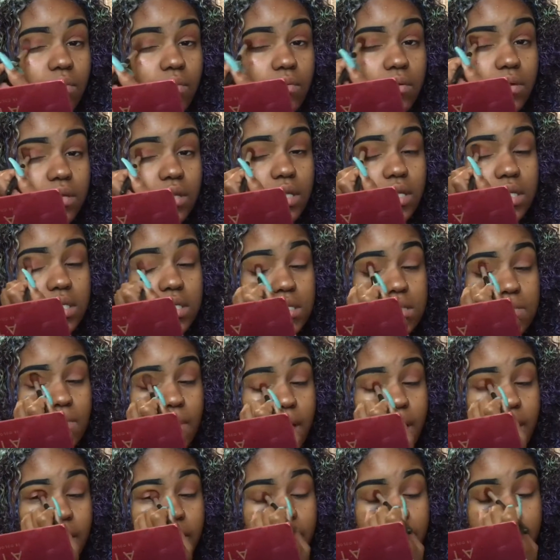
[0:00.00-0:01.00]
This is
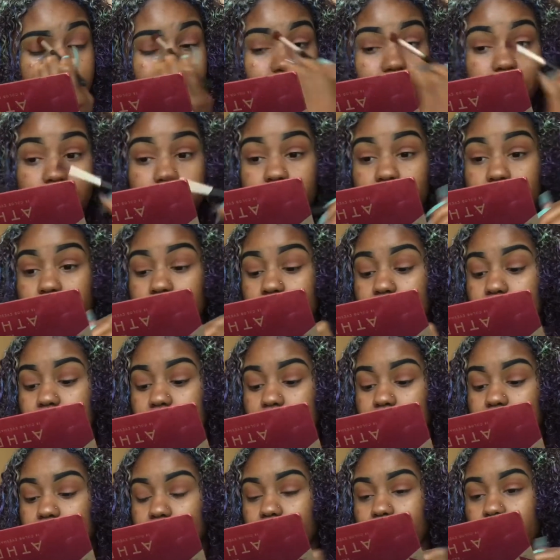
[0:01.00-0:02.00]
my everyday
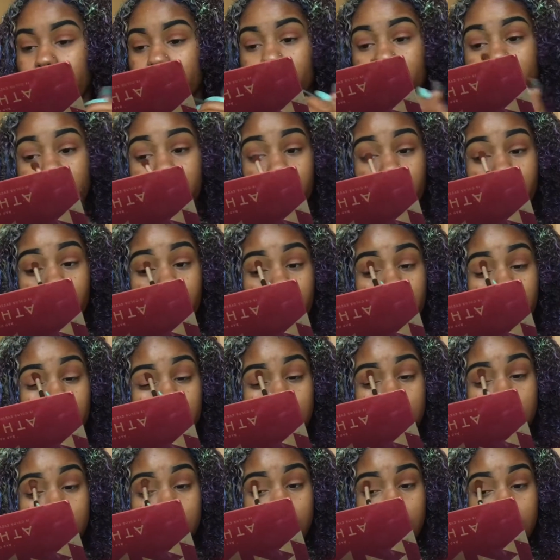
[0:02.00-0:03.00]
look. I go to work
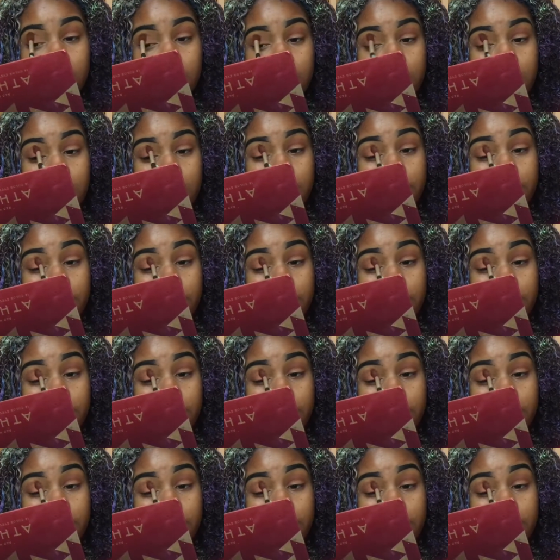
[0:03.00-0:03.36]
look.